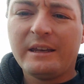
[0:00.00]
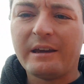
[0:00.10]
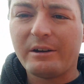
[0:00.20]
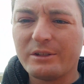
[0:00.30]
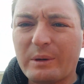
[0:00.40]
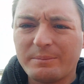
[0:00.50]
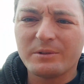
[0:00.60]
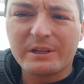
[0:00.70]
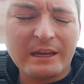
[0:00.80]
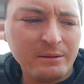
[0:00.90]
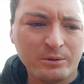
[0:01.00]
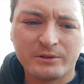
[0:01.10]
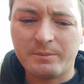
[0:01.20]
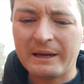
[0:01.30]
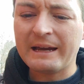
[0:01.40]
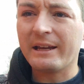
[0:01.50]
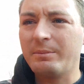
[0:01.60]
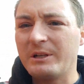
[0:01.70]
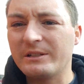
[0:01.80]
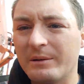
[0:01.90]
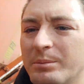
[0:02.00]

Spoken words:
Now, I swapped those cables back because I'm